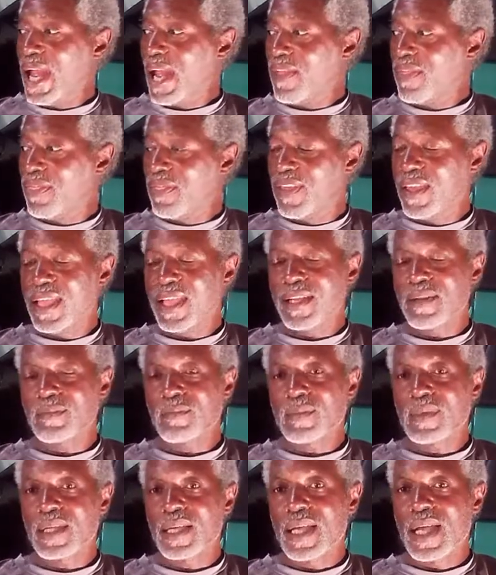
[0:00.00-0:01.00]
and
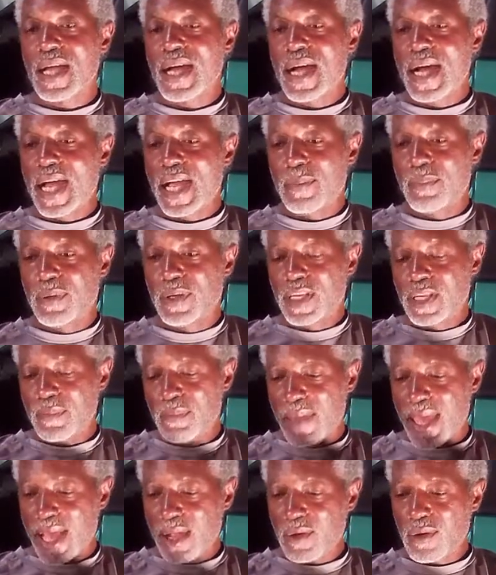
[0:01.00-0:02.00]
then I put
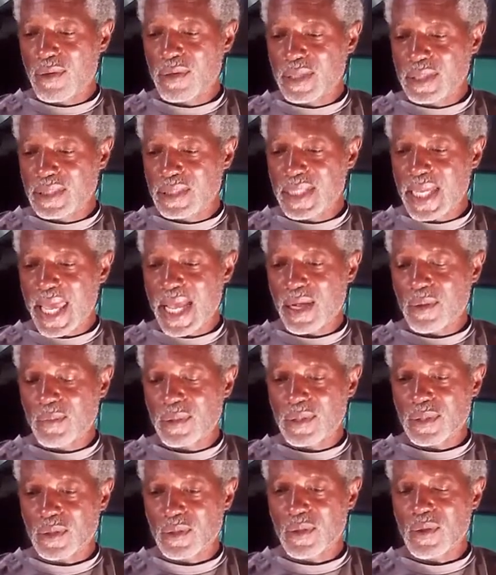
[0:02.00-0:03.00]
it back on the
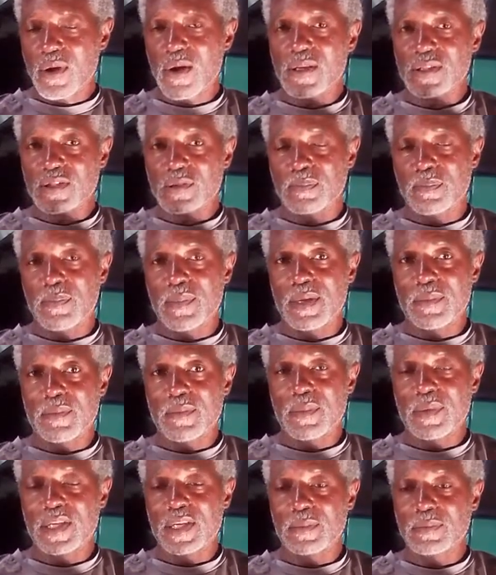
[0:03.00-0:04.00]
jack with the cross
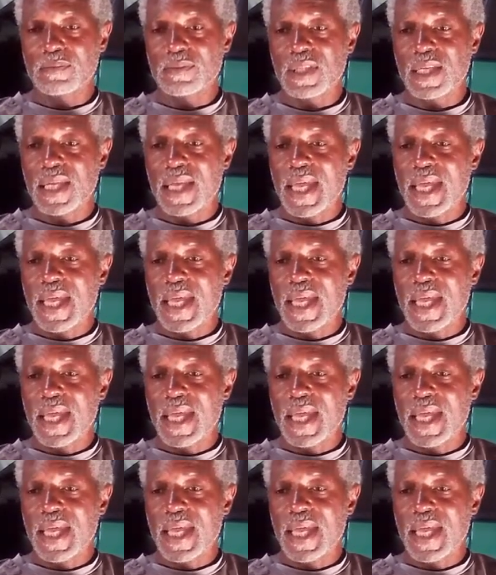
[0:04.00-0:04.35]
membrane